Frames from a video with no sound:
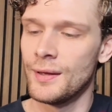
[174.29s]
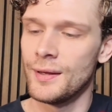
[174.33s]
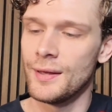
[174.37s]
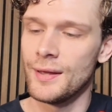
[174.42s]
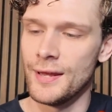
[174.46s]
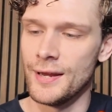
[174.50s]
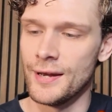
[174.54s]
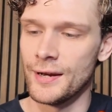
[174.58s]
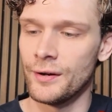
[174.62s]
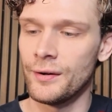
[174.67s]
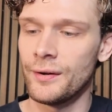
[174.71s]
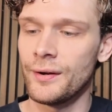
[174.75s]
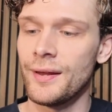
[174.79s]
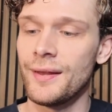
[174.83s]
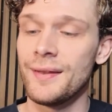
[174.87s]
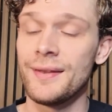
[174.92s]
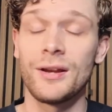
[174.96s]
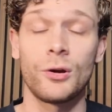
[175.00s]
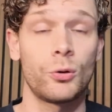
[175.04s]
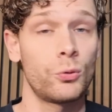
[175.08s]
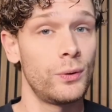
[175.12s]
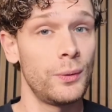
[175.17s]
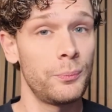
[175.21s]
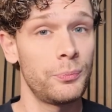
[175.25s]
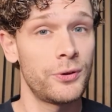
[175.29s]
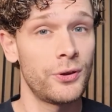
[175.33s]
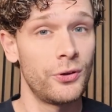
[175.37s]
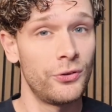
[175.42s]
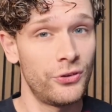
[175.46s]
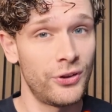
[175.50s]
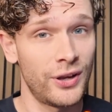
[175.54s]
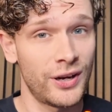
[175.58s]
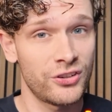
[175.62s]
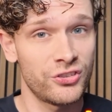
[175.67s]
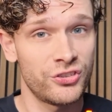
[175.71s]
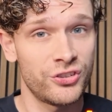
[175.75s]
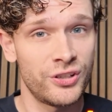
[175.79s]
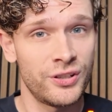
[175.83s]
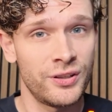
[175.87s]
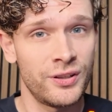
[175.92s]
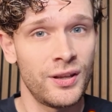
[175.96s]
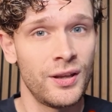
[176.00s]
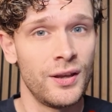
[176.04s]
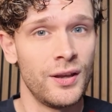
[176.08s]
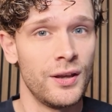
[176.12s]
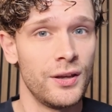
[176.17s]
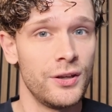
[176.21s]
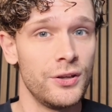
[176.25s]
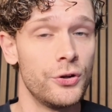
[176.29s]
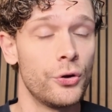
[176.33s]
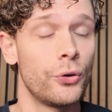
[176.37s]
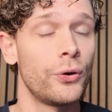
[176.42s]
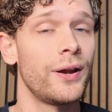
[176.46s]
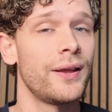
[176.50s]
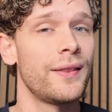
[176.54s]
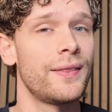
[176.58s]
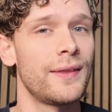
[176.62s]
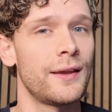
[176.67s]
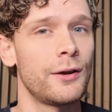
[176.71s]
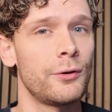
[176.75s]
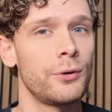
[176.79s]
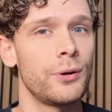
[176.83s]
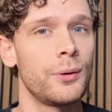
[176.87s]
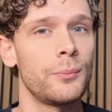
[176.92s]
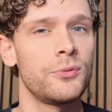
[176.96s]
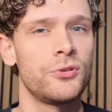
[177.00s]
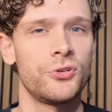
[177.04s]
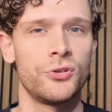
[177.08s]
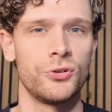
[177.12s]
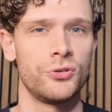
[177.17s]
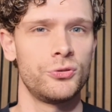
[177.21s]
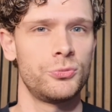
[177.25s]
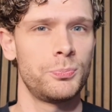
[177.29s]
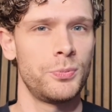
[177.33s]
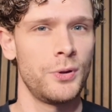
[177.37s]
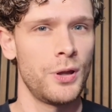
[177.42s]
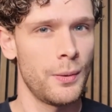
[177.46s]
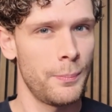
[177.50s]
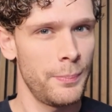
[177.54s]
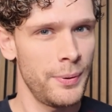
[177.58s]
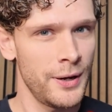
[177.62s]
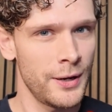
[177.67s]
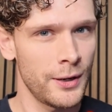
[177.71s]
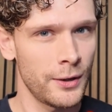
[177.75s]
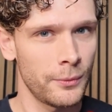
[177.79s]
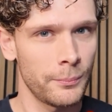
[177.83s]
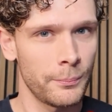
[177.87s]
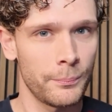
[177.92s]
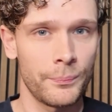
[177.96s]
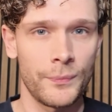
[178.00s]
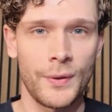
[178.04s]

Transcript: Here in the crypto section, your Ethereum should appear.